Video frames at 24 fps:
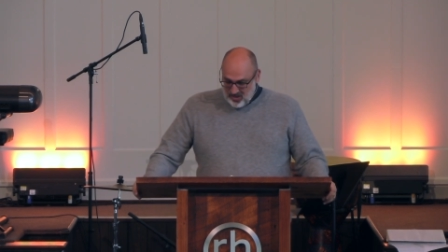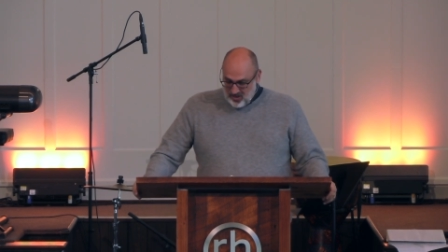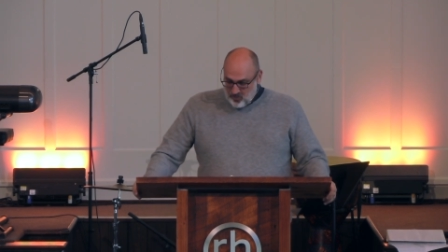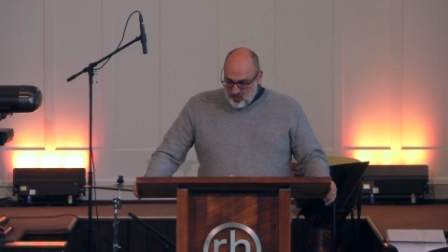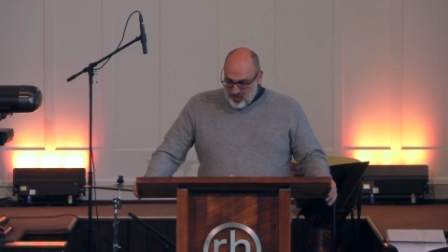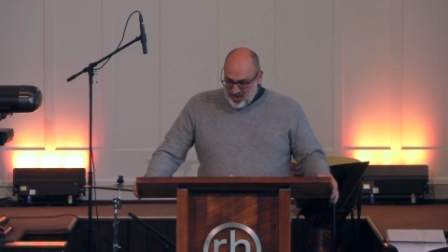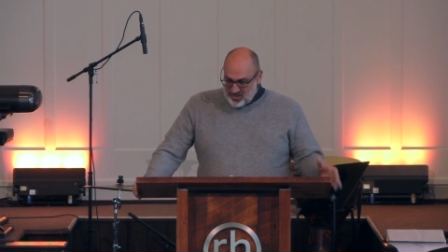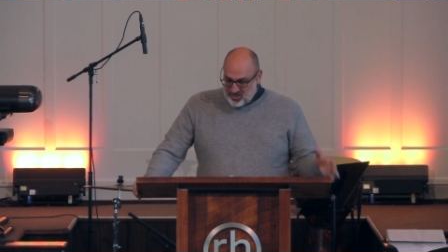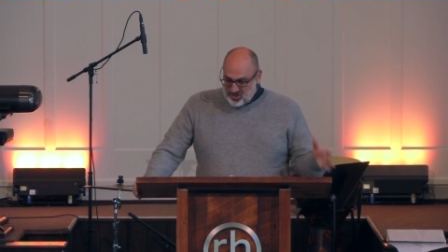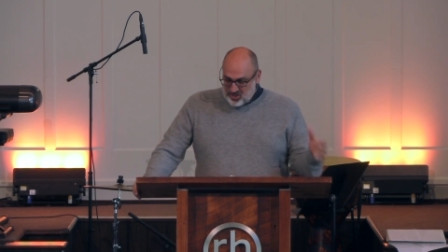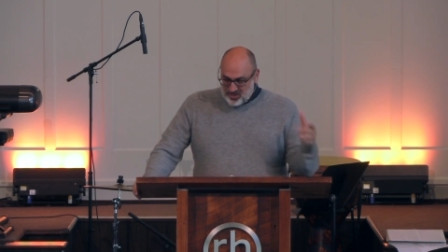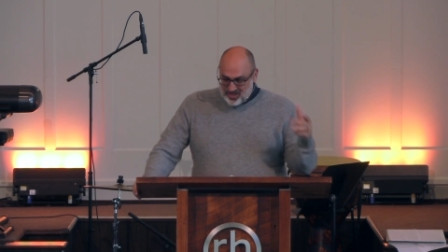
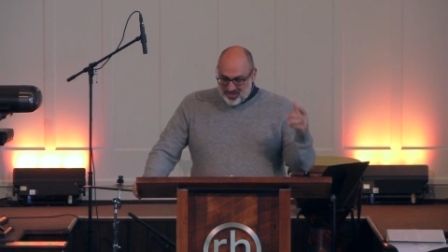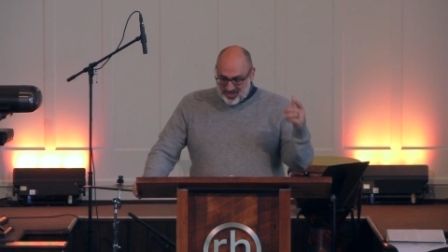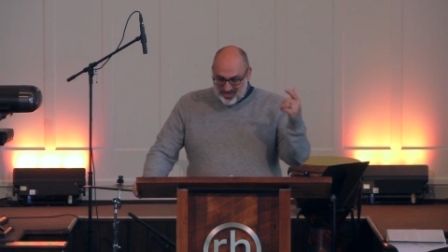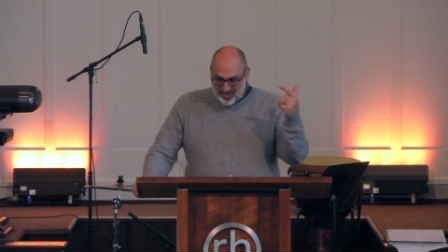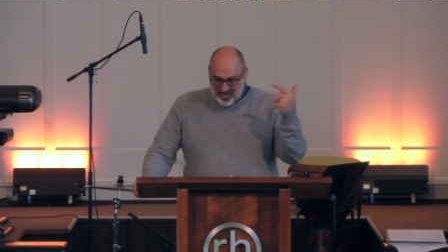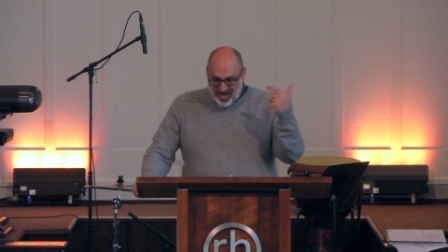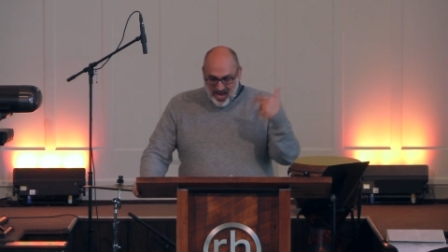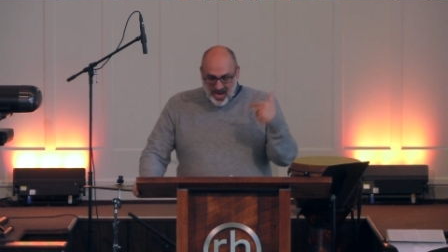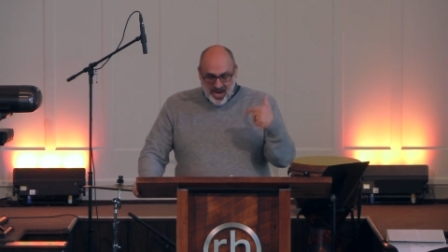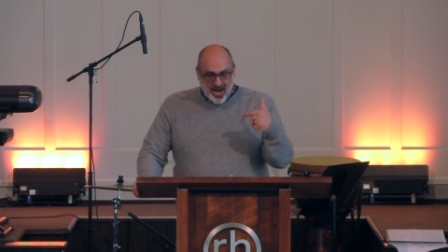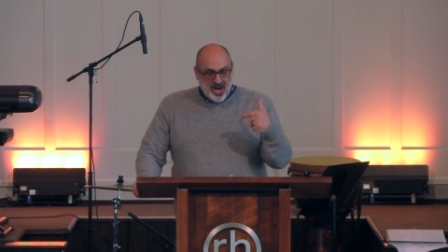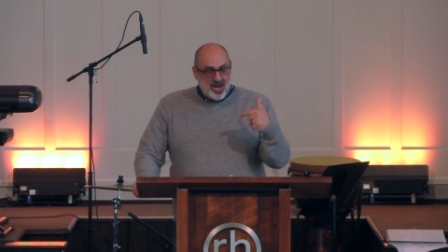We should
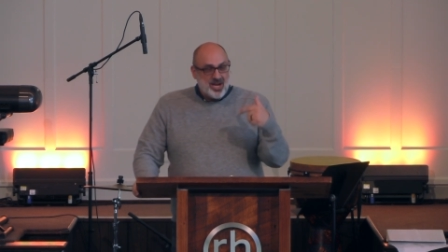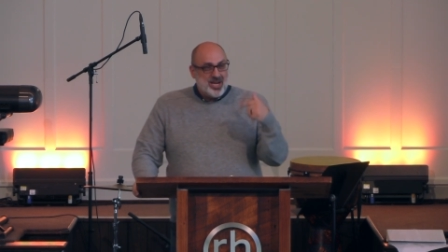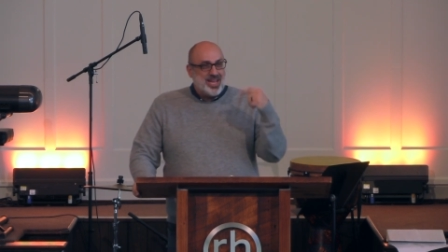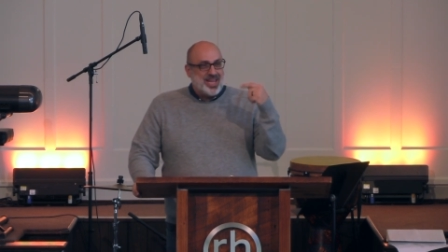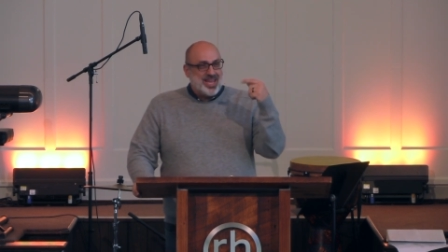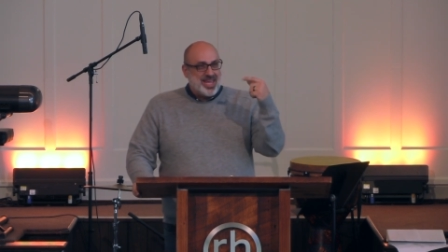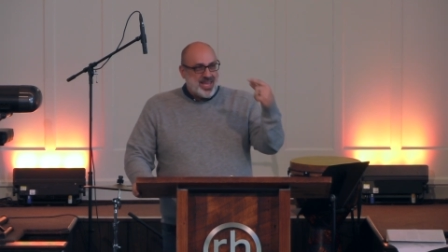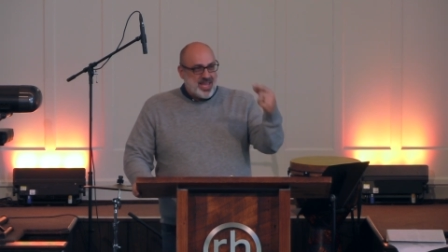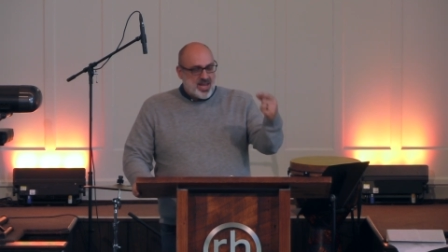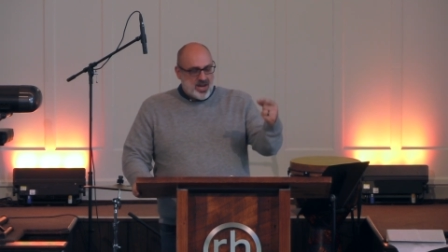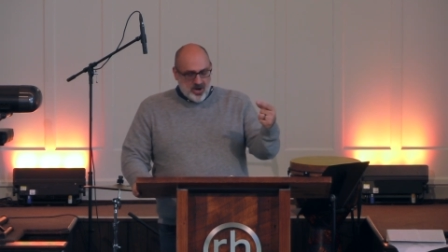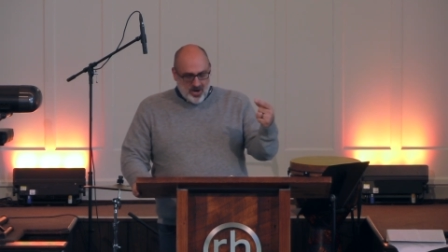desire to
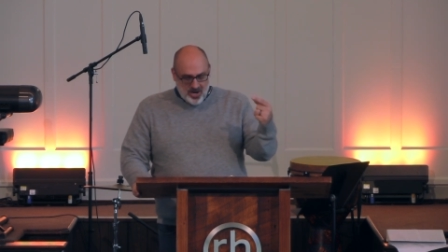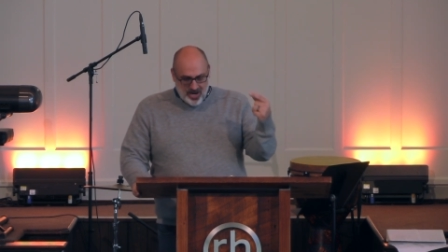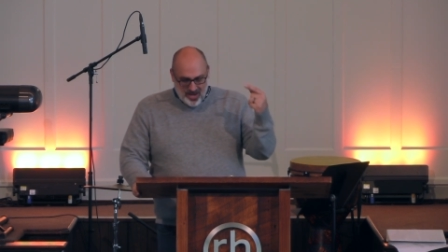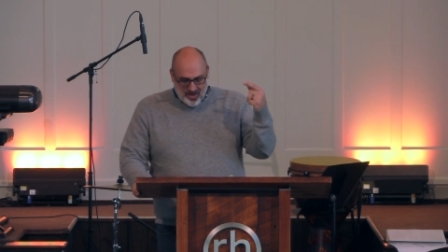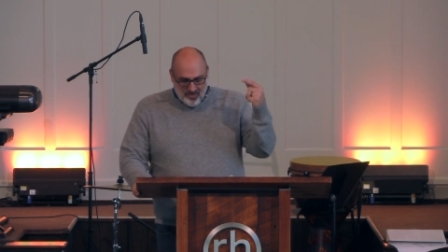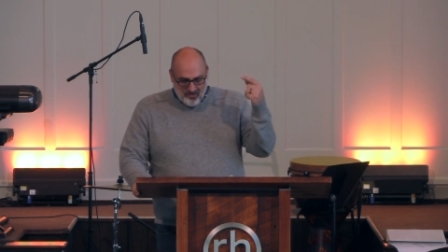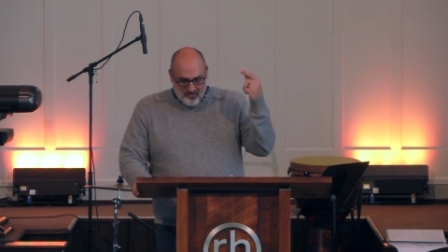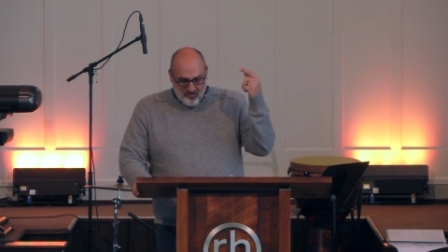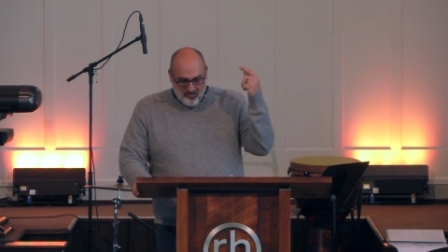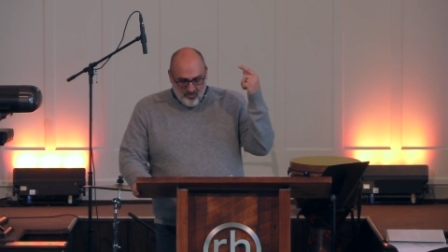hear him